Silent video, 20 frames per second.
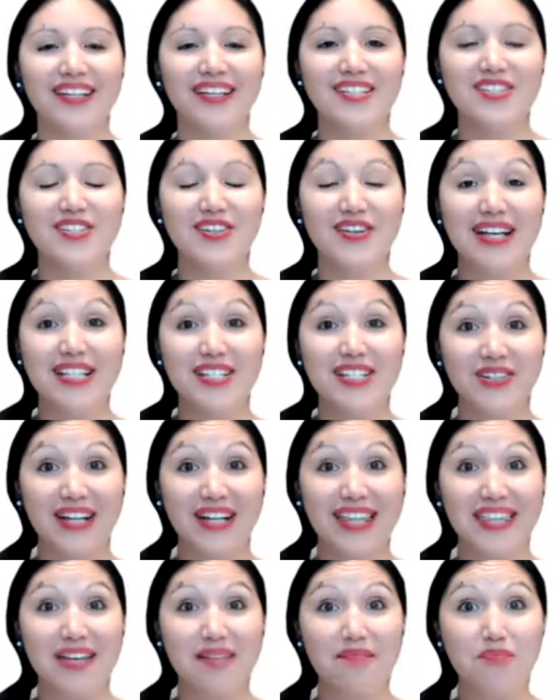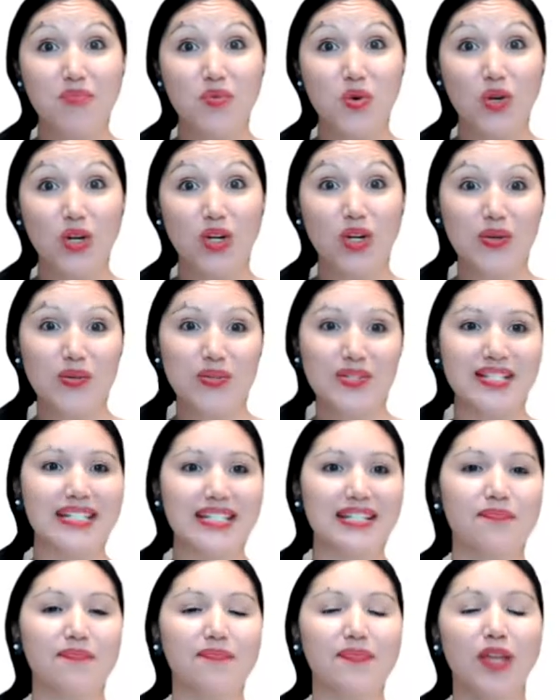So let's look at them more
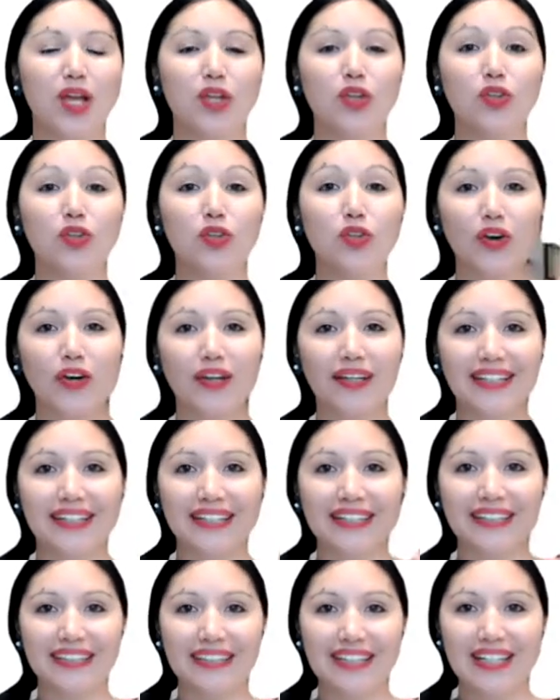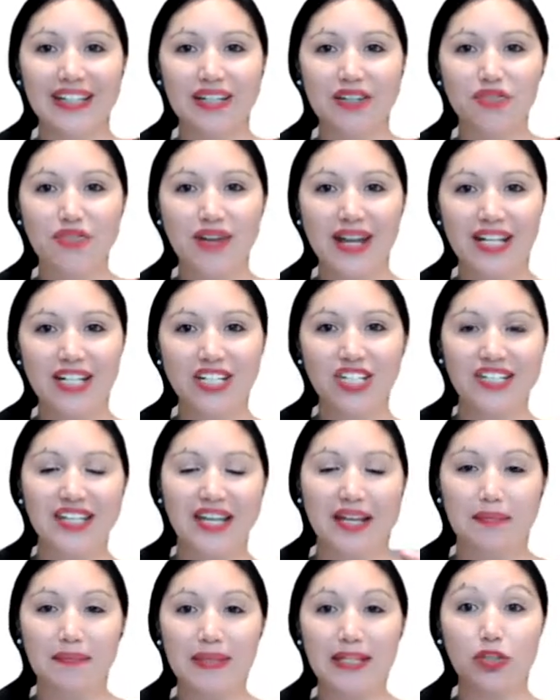closely. Ne rien in French
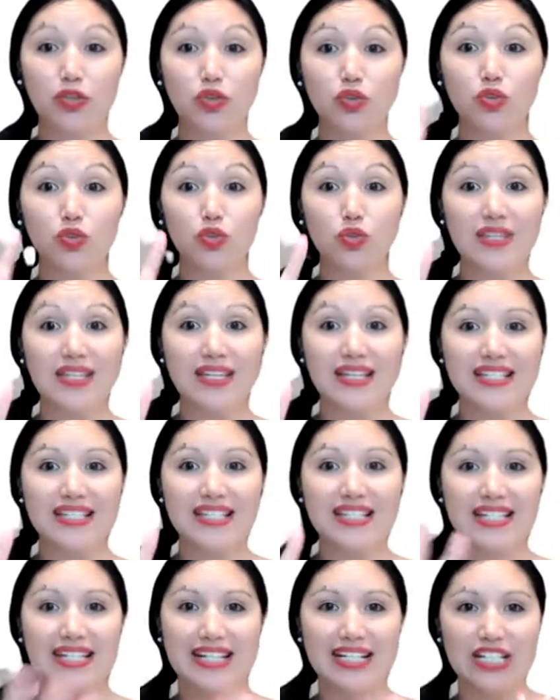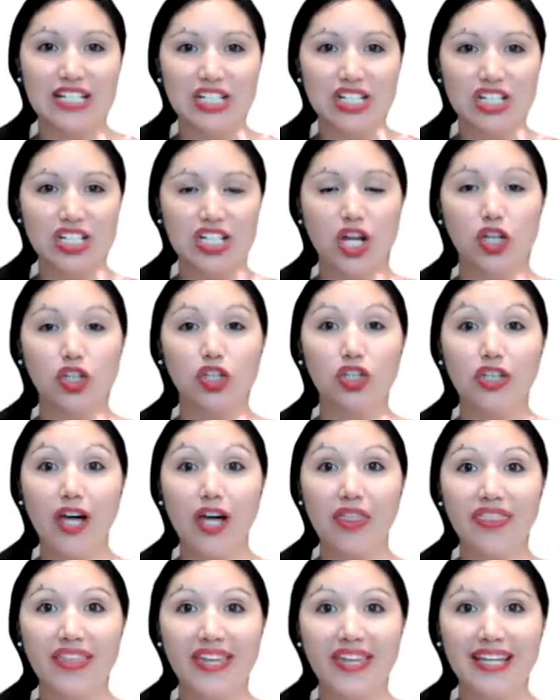can mean two things in English,
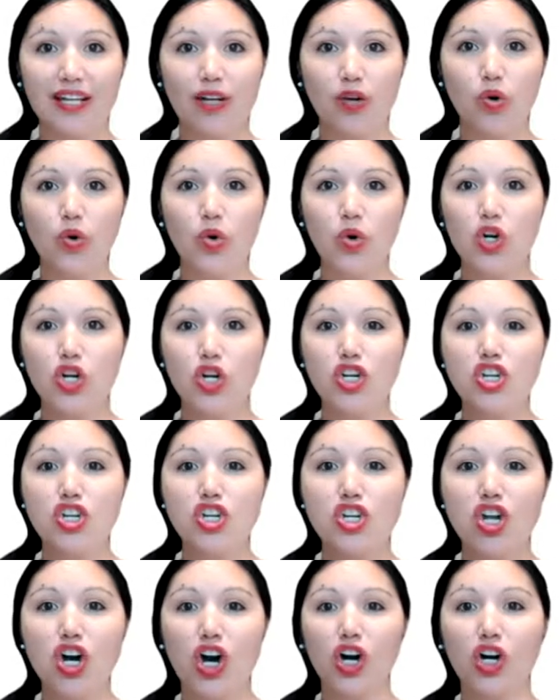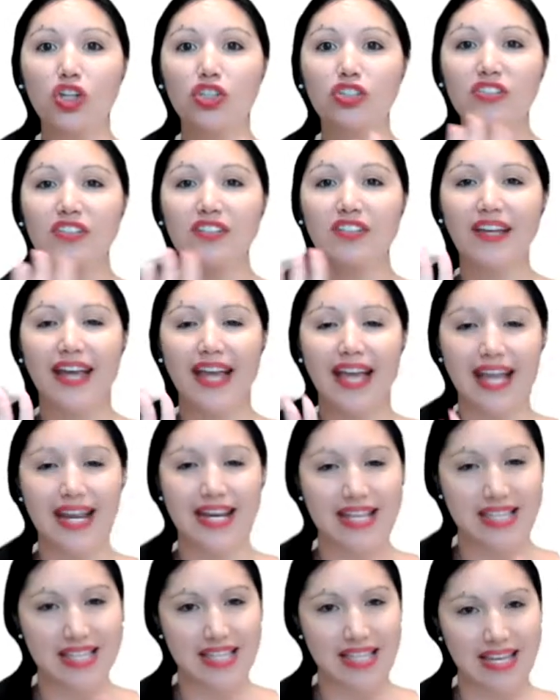nothing or not
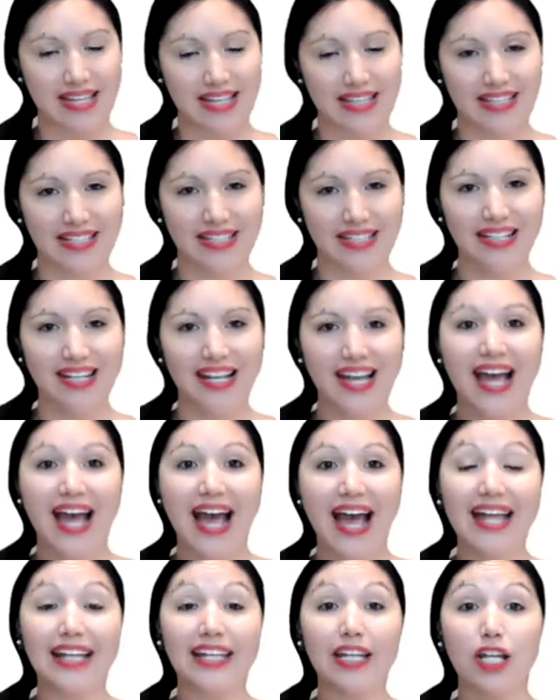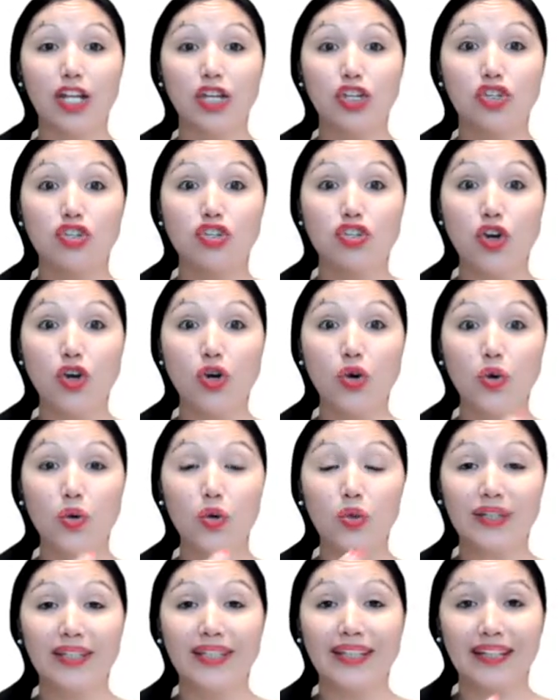anything. And ne
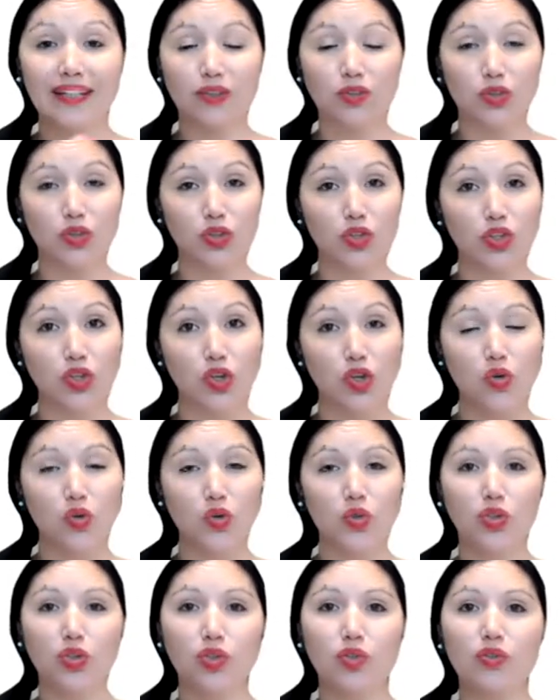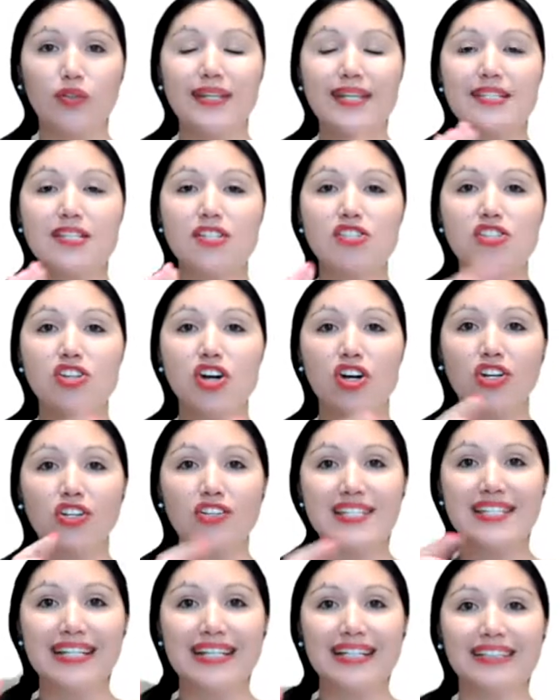aucun or ne aucune is not a
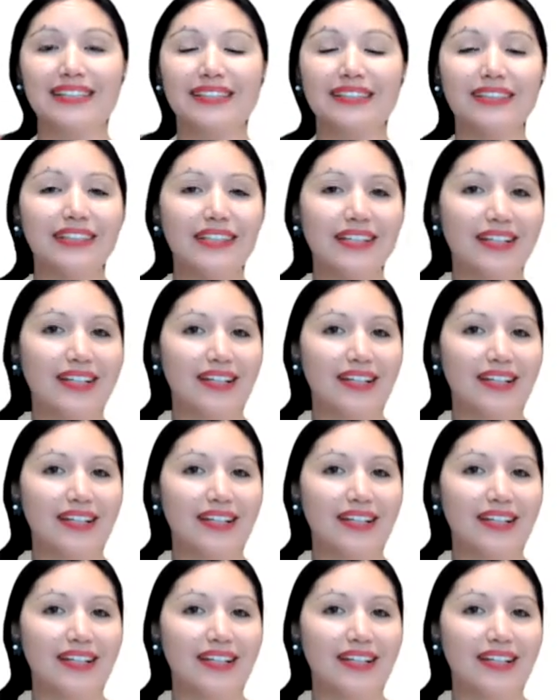single